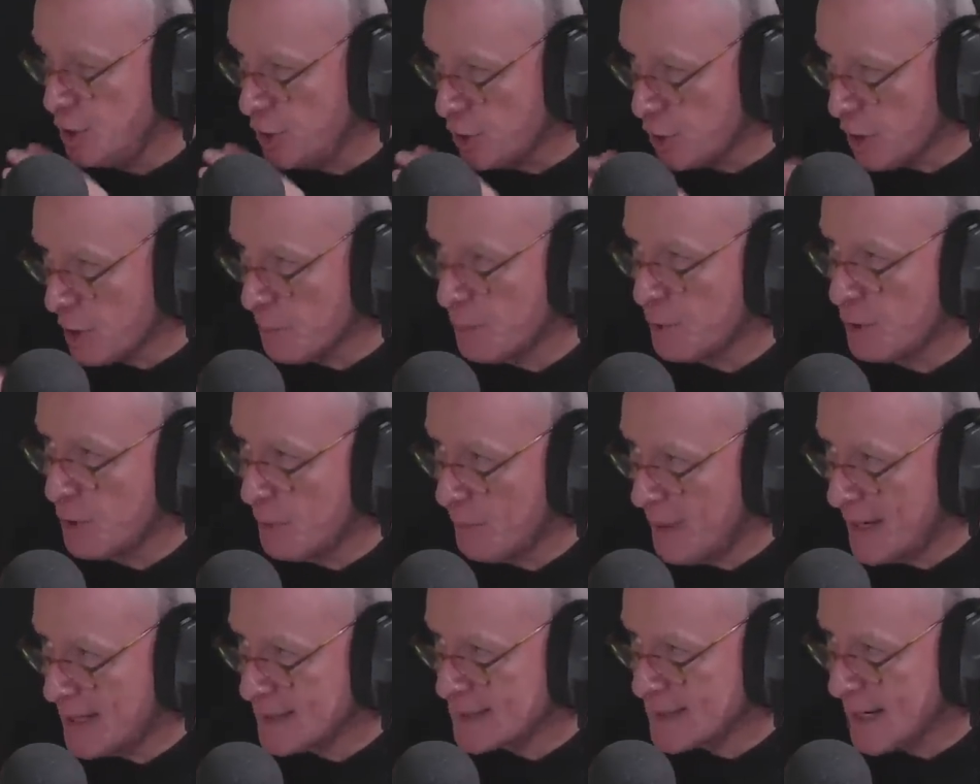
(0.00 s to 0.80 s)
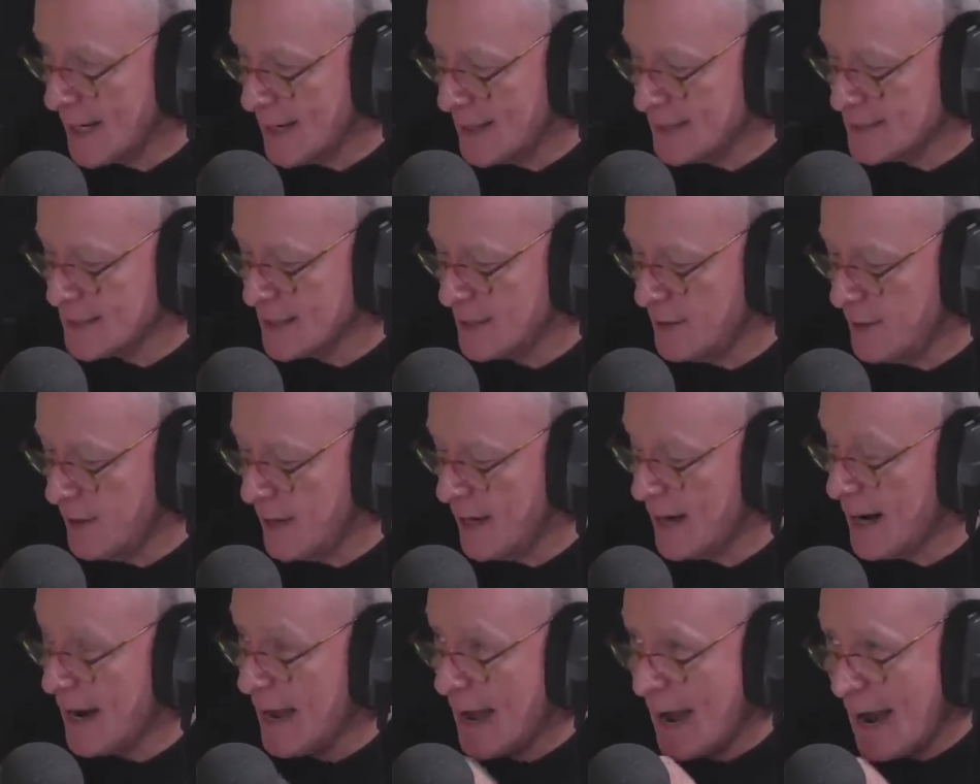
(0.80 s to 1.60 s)
You've got to put the best guys in
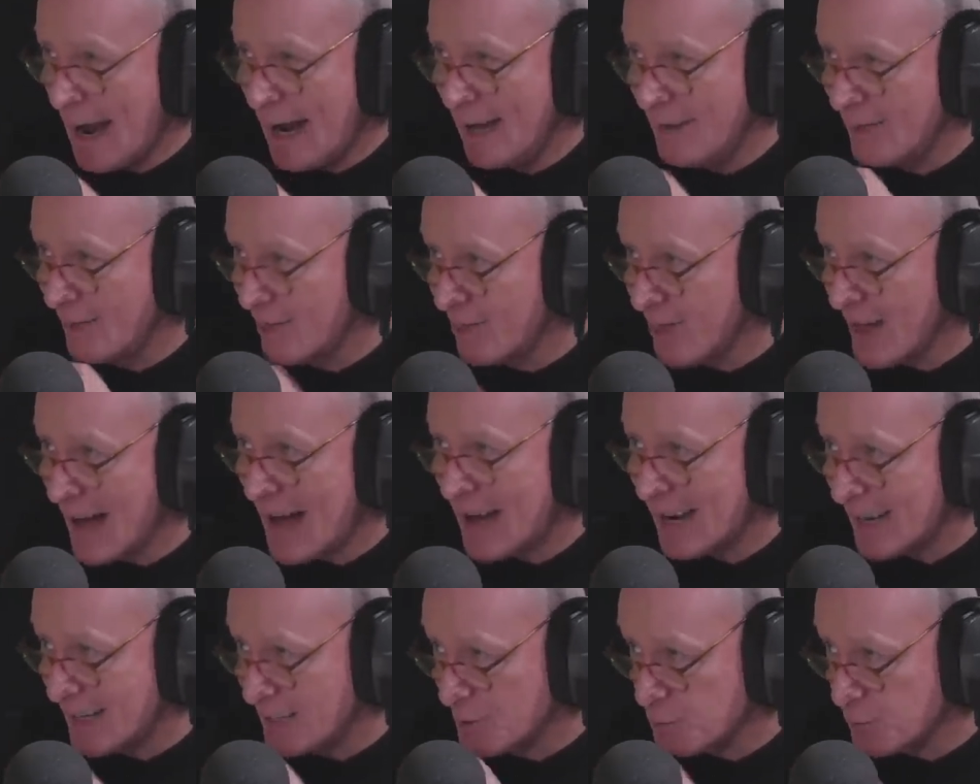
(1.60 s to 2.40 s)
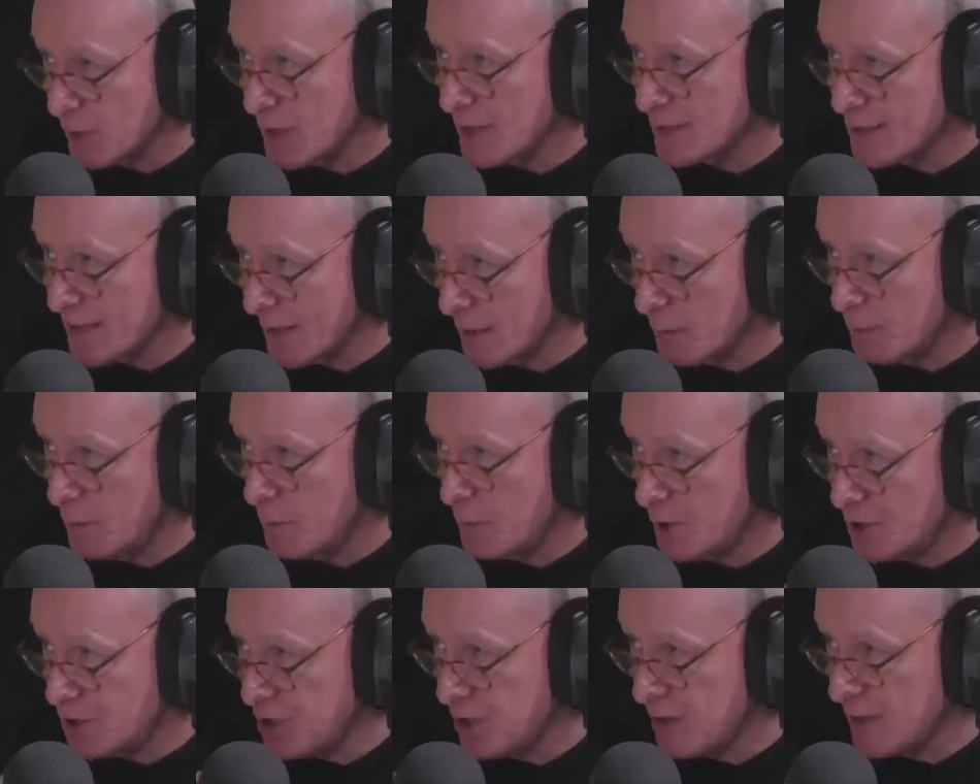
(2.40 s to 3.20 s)
there. And that is what you're telling
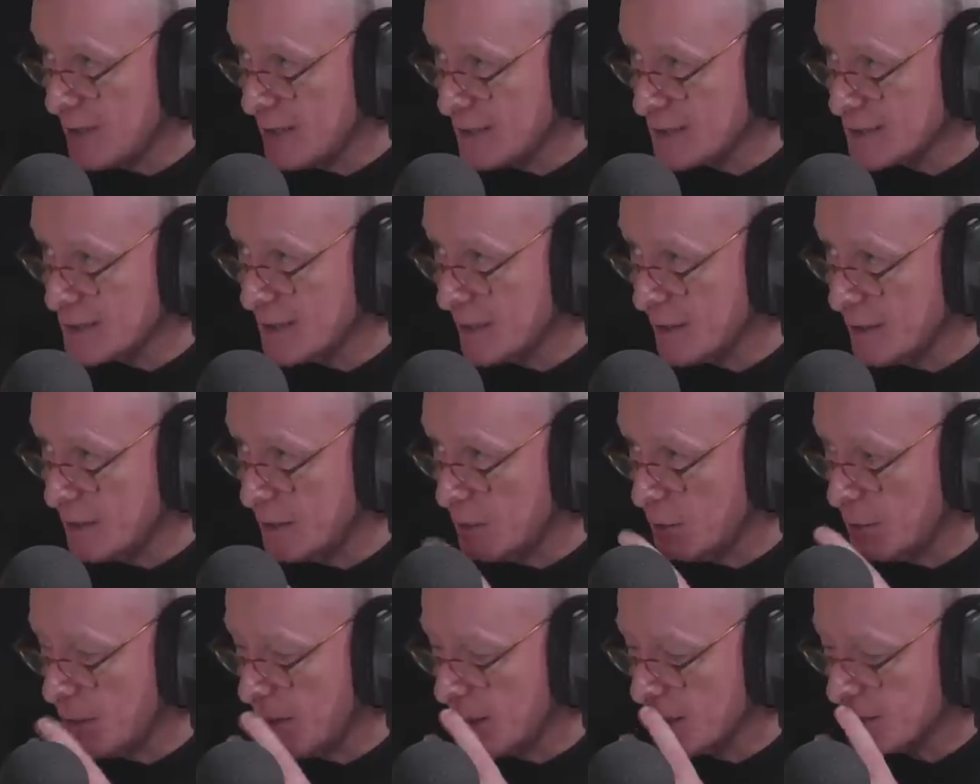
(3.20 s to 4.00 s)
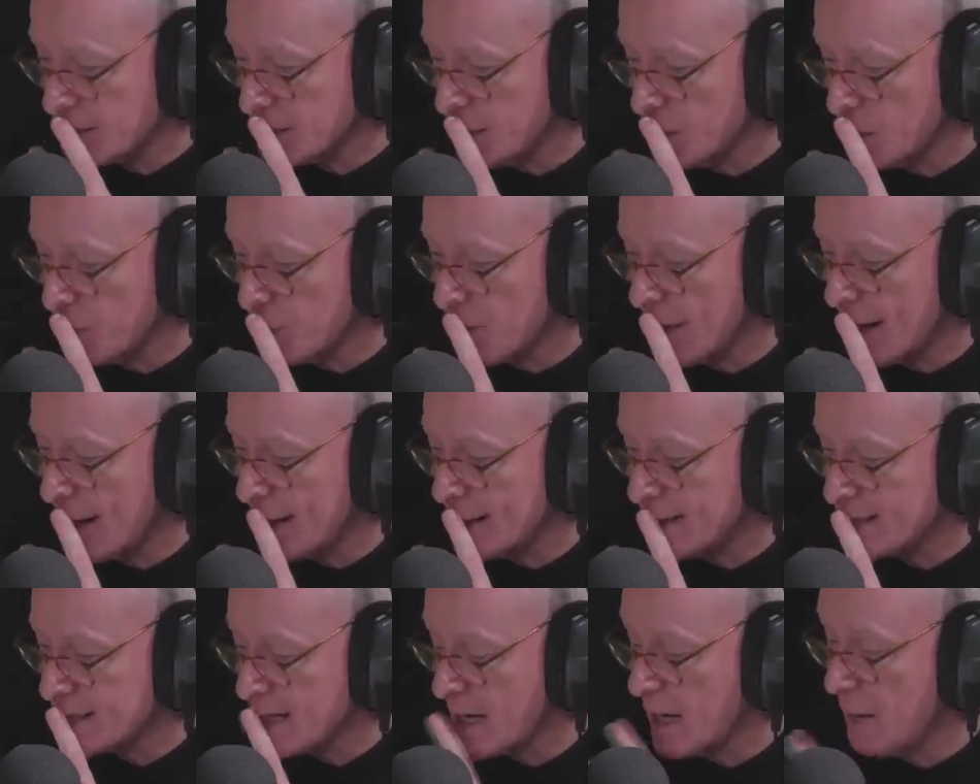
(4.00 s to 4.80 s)
me Mashiri has done here with Marcel
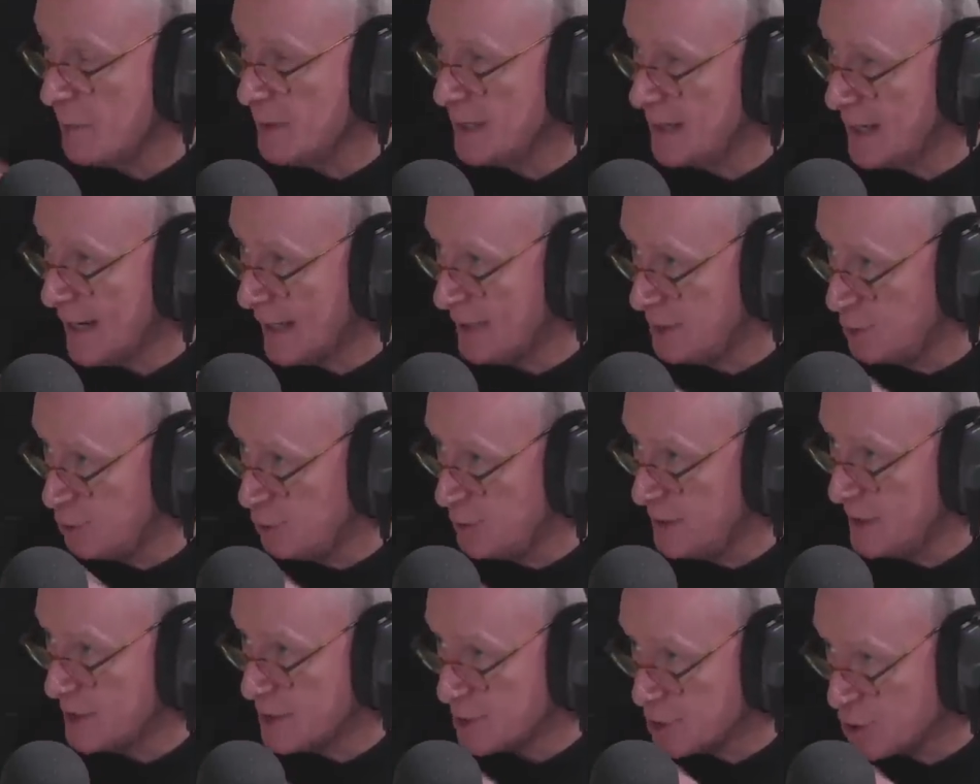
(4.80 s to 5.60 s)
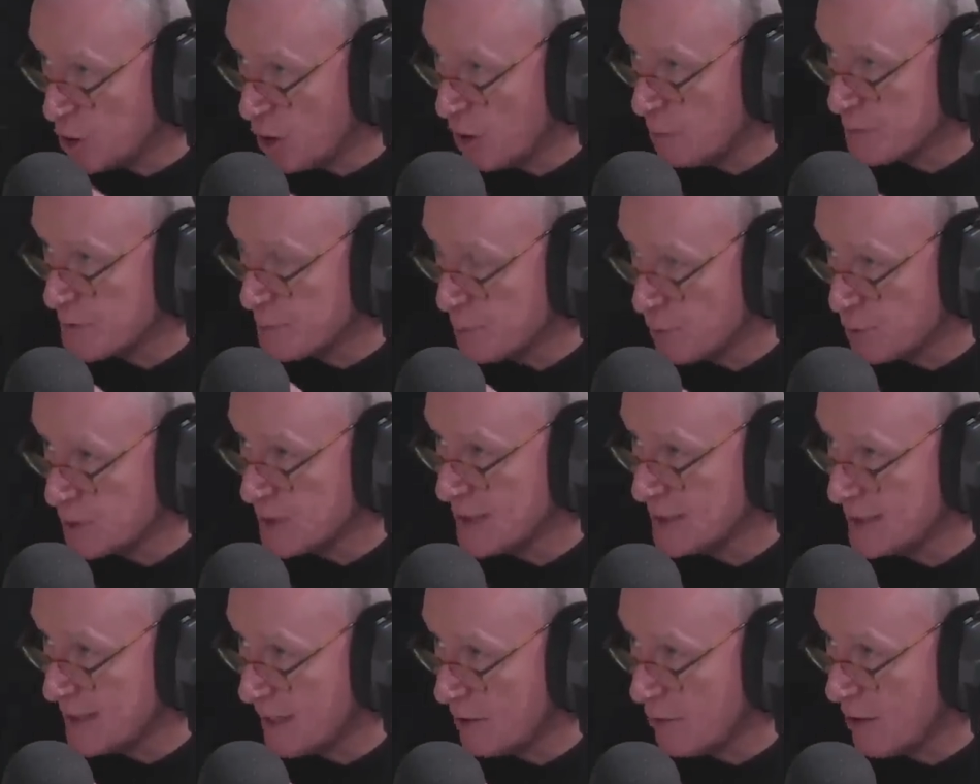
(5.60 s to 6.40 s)
Brands. I mean, you need a top
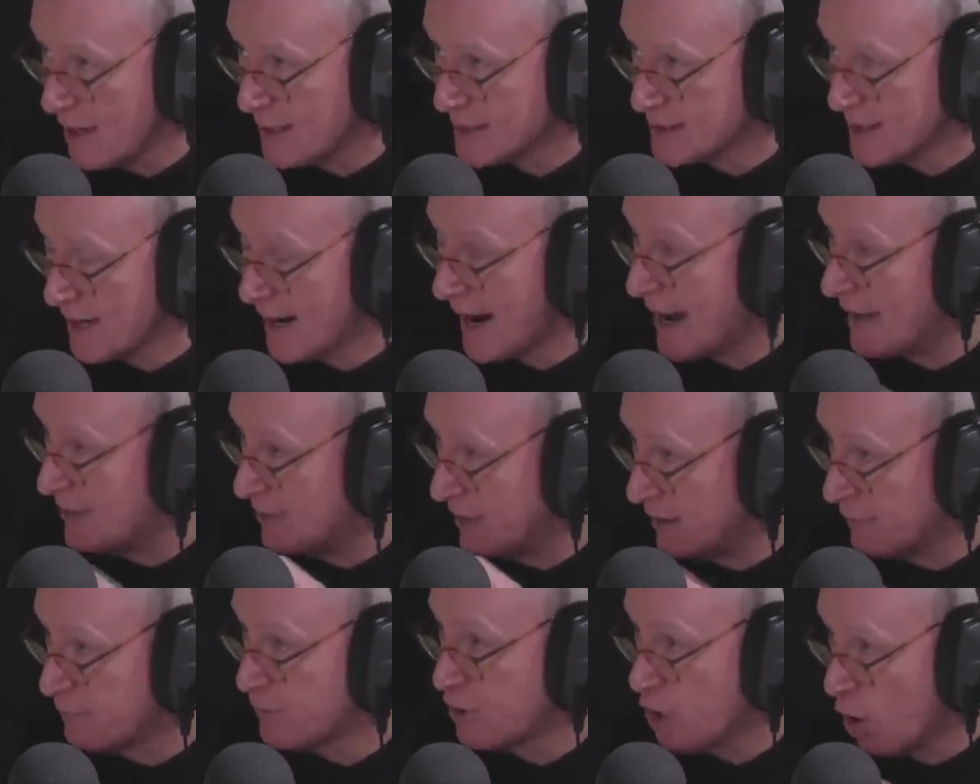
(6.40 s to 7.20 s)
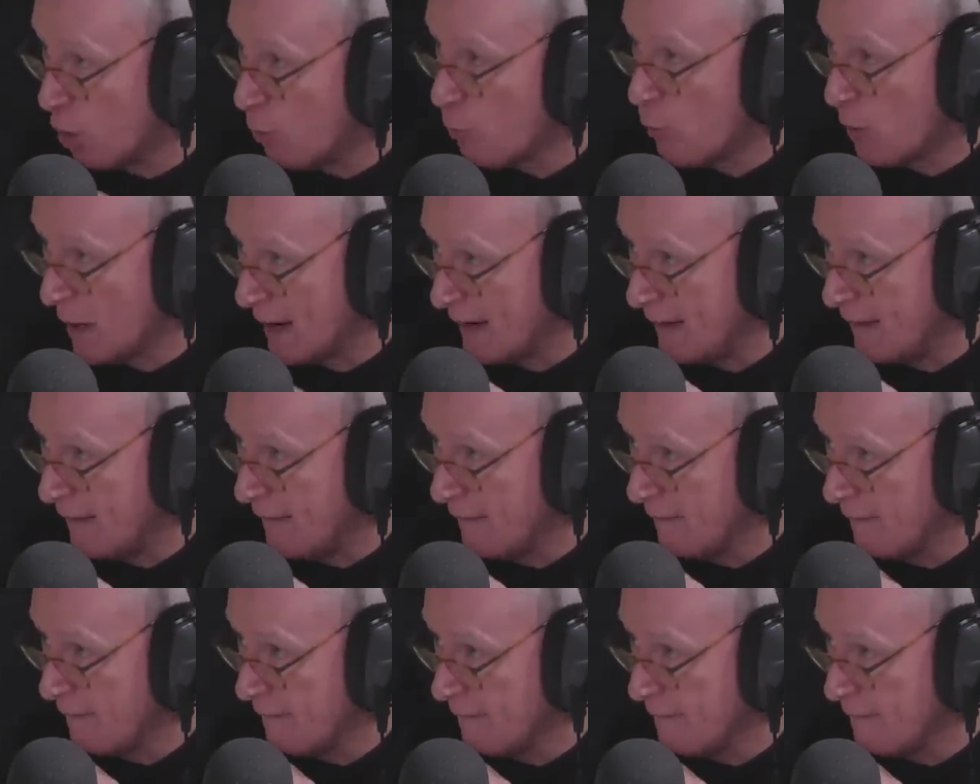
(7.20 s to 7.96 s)
sporting director, and they've got one.